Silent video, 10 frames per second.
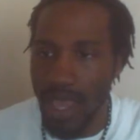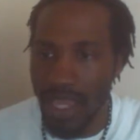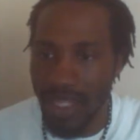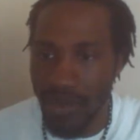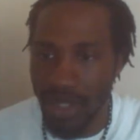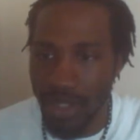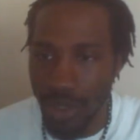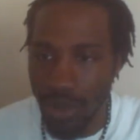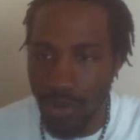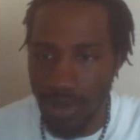and it be
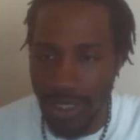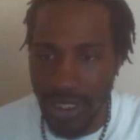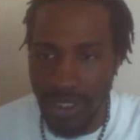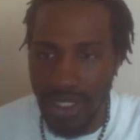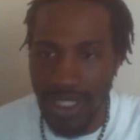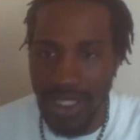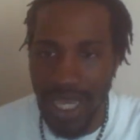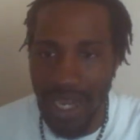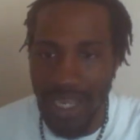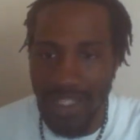told thee, and
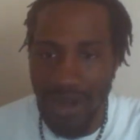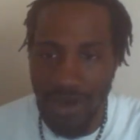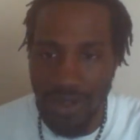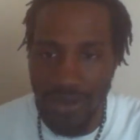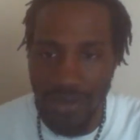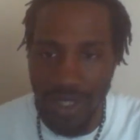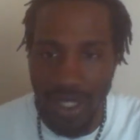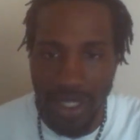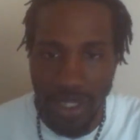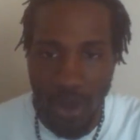thou hast heard of
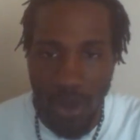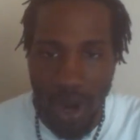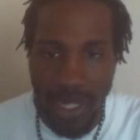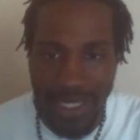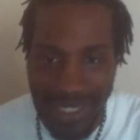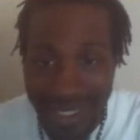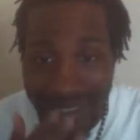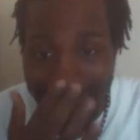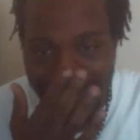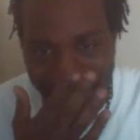it, and inquired
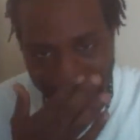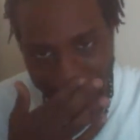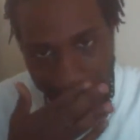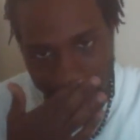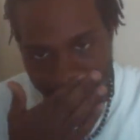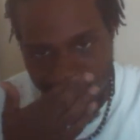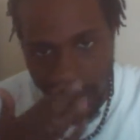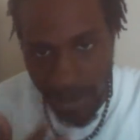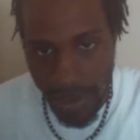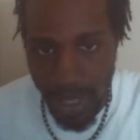diligently,
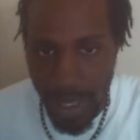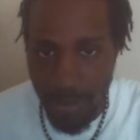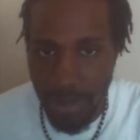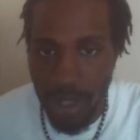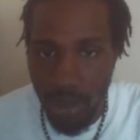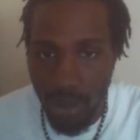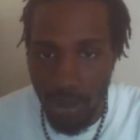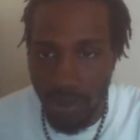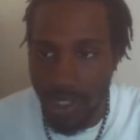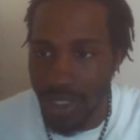and
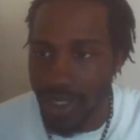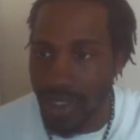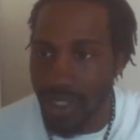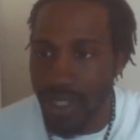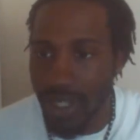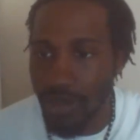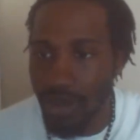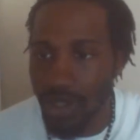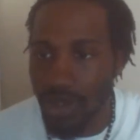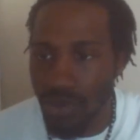behold, it
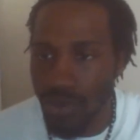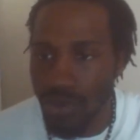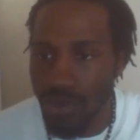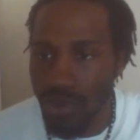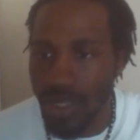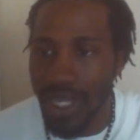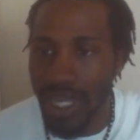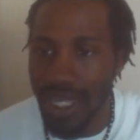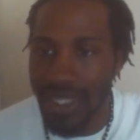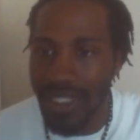be true,
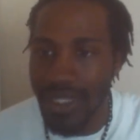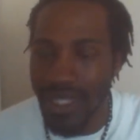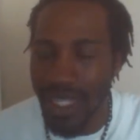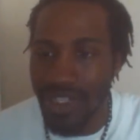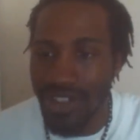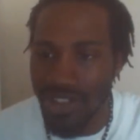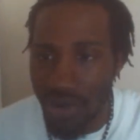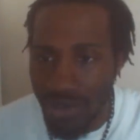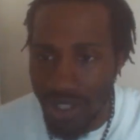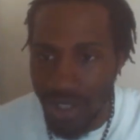and the thing
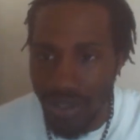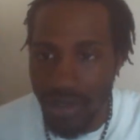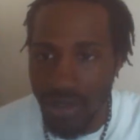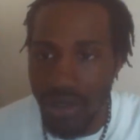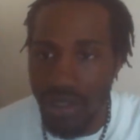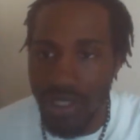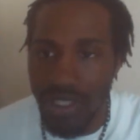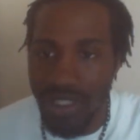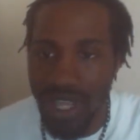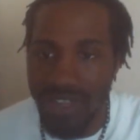certain,
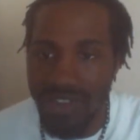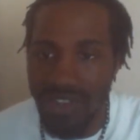that